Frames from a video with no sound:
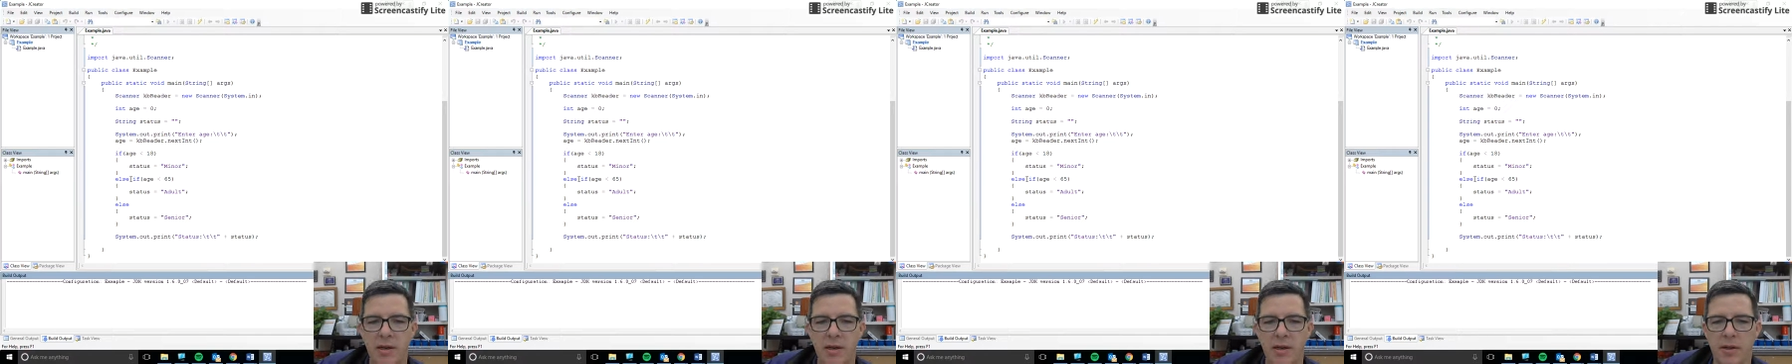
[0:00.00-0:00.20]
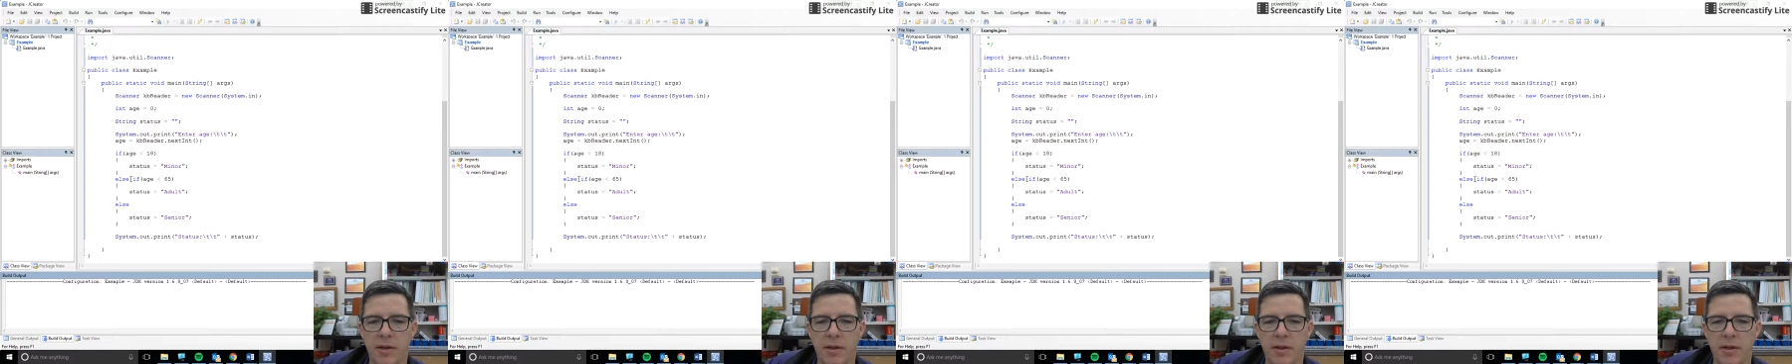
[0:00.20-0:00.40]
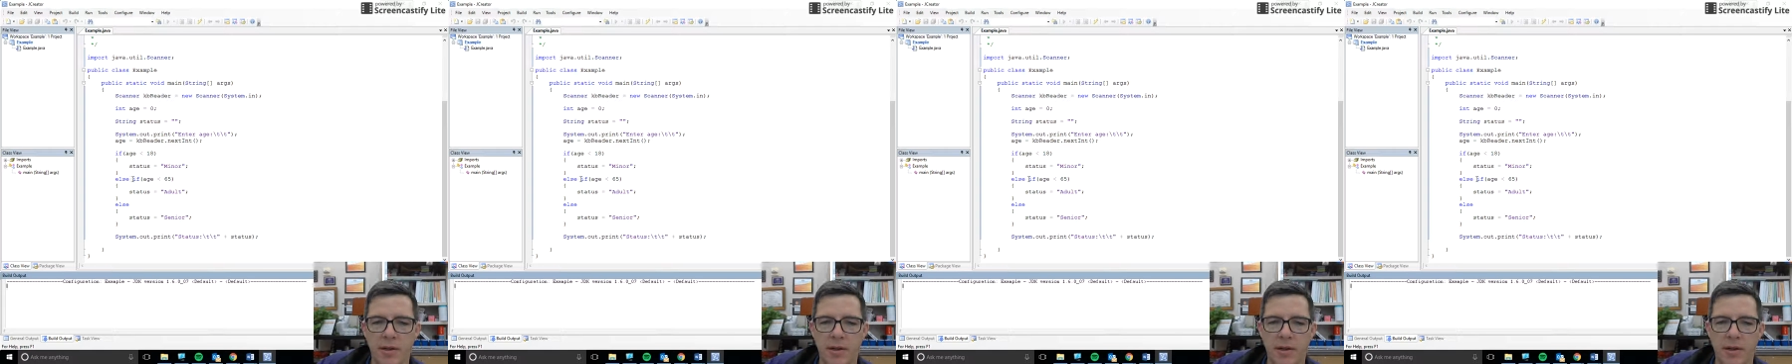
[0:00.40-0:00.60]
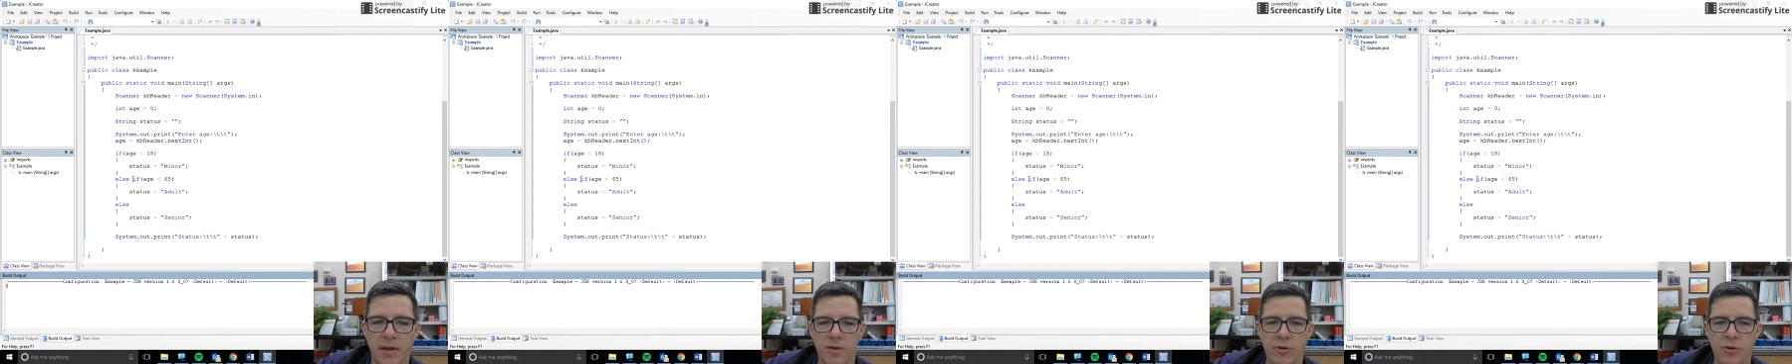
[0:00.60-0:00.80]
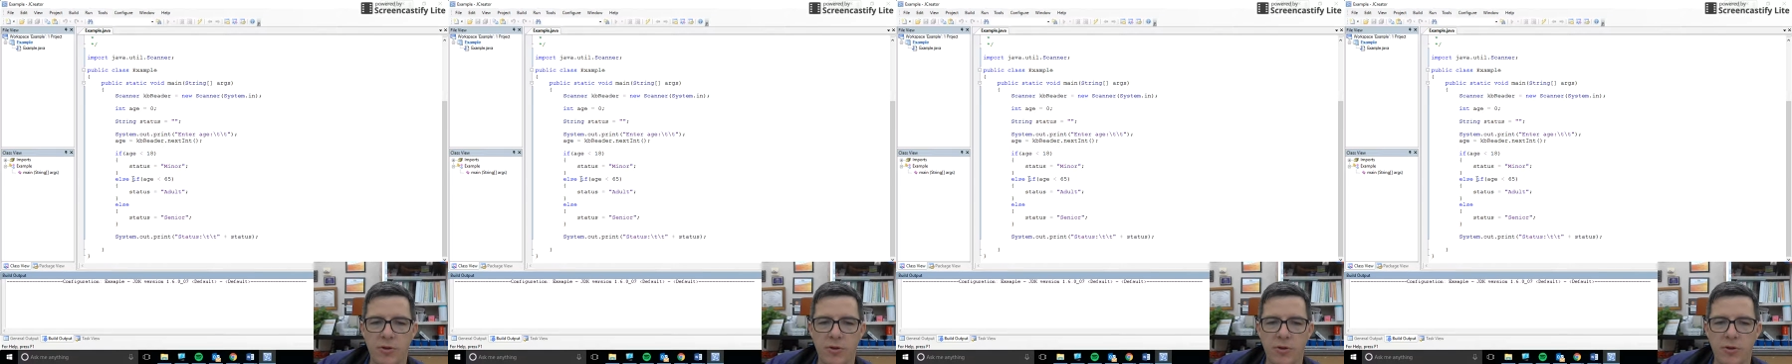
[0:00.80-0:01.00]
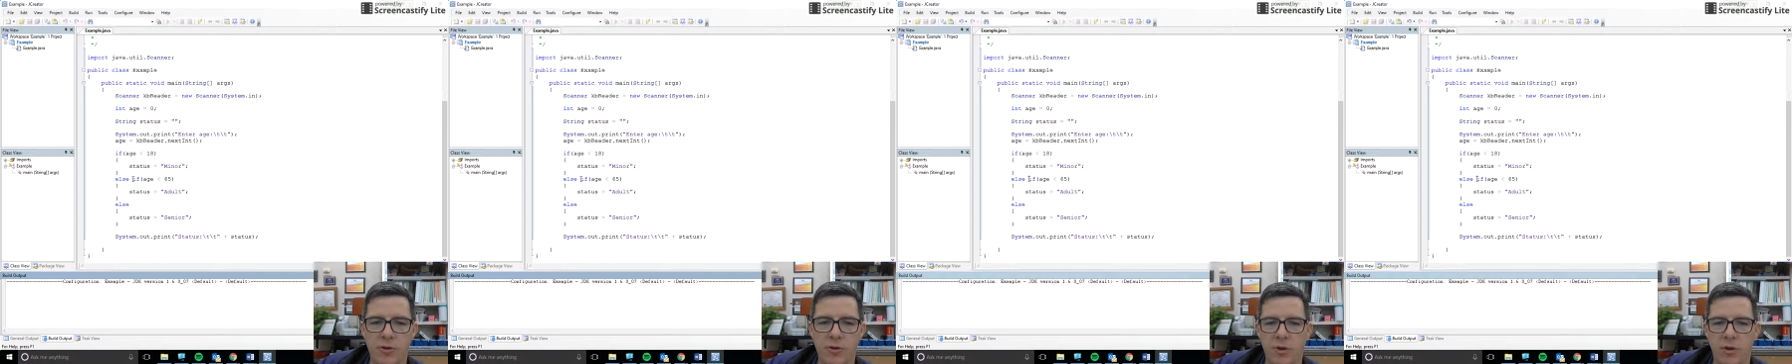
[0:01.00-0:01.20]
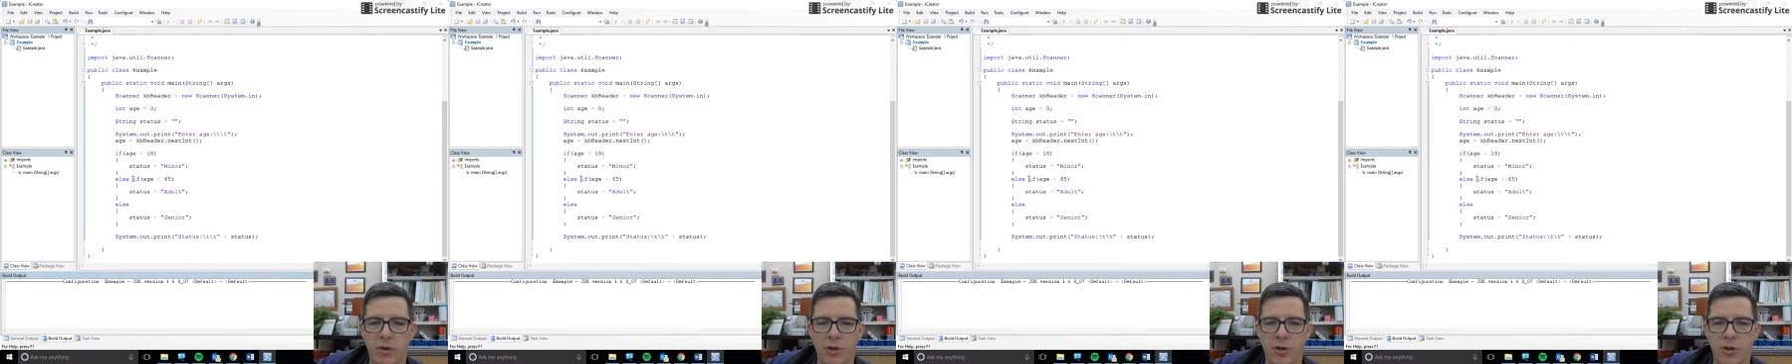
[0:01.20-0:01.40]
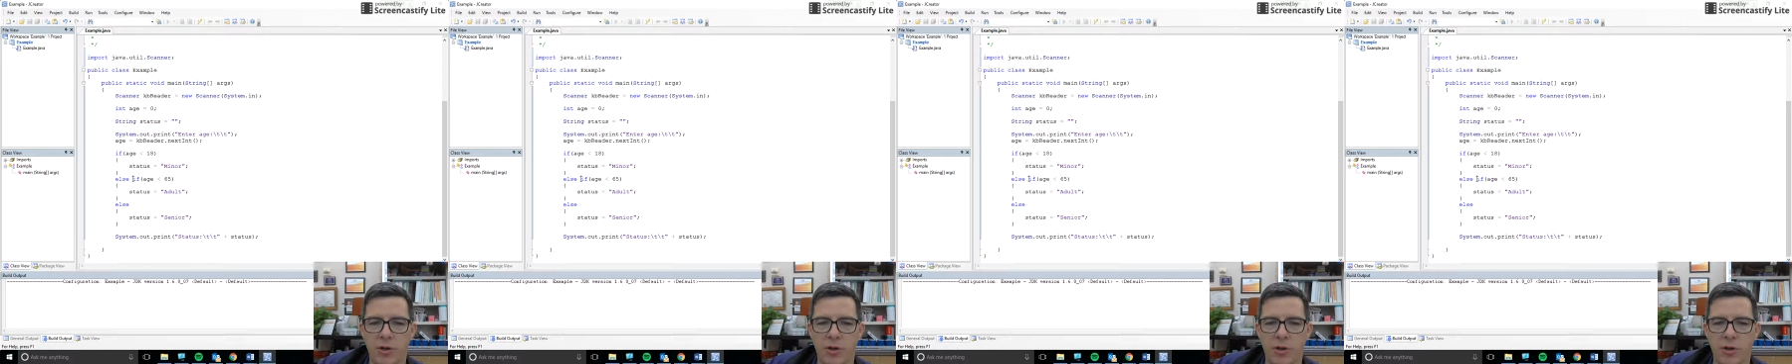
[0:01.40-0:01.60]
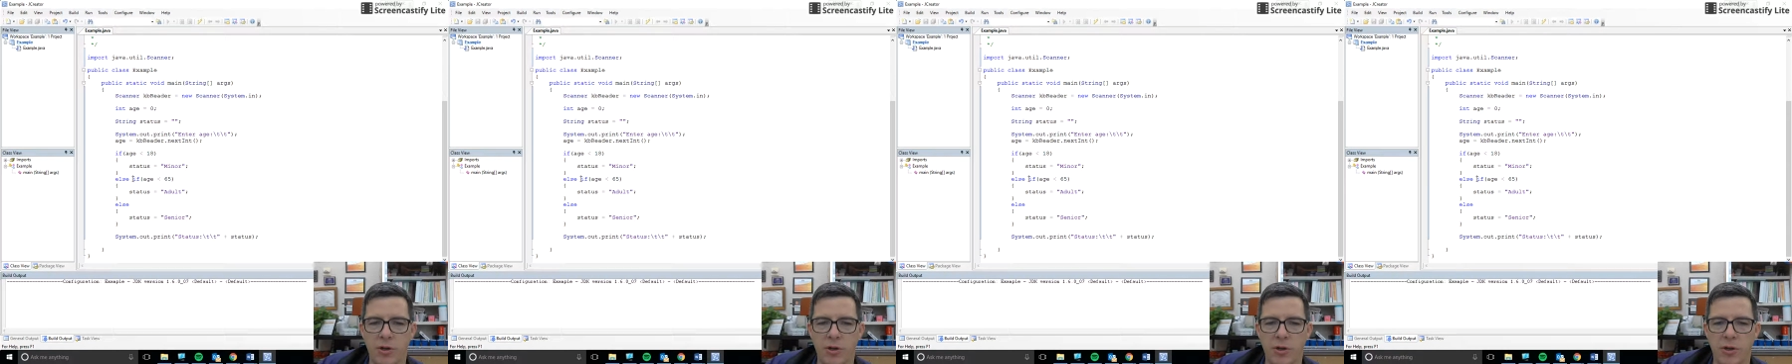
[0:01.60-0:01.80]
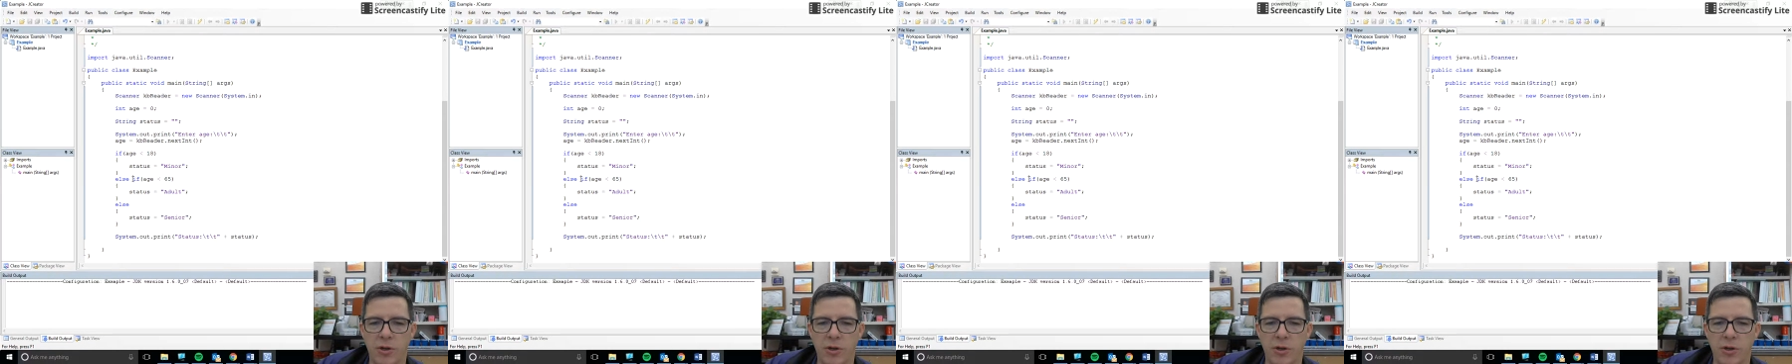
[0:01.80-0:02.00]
if-else structure. This